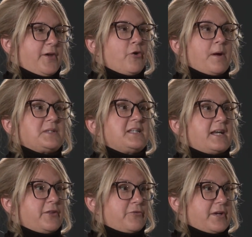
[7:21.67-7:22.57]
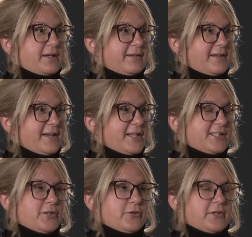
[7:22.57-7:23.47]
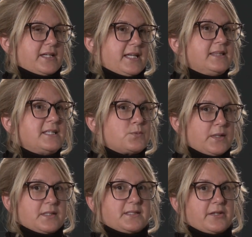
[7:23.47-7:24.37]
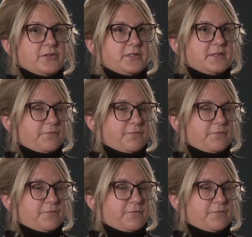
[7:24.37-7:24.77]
And they grow up to 93. So in these wellness centers,